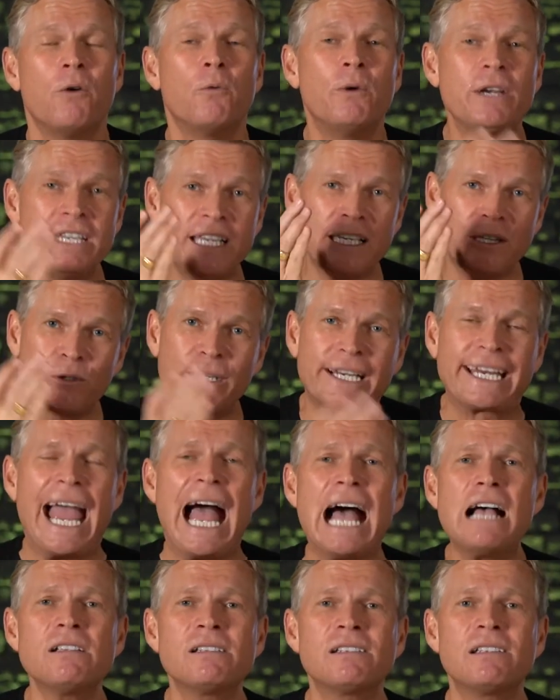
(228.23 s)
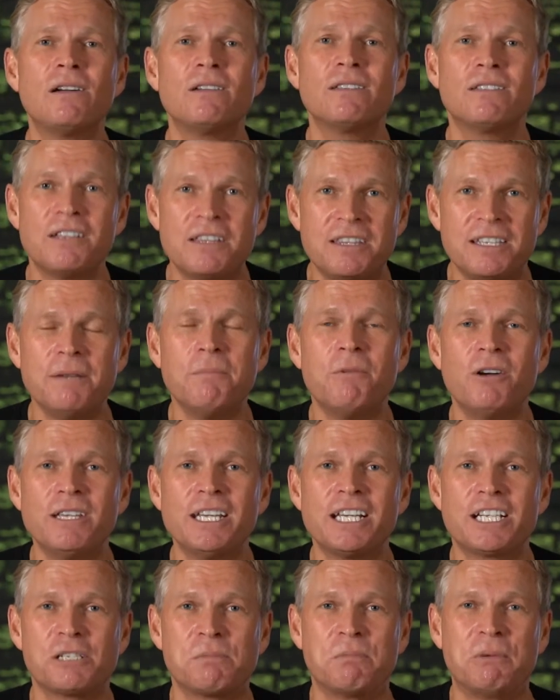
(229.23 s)
We need to cast out the
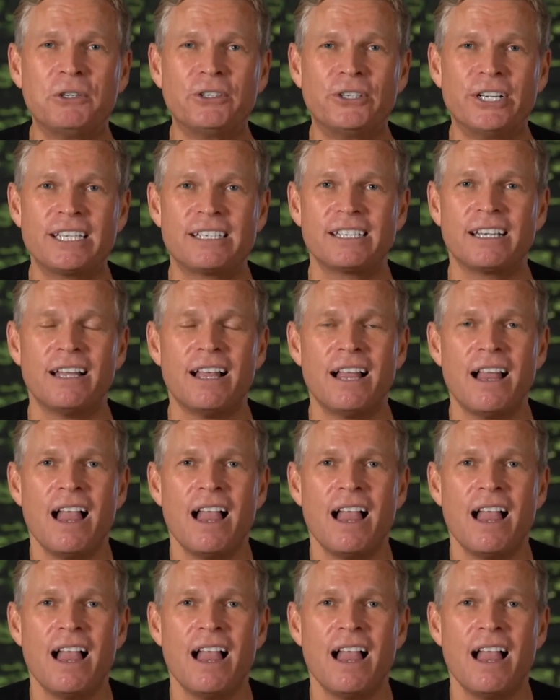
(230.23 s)
demonic spirit.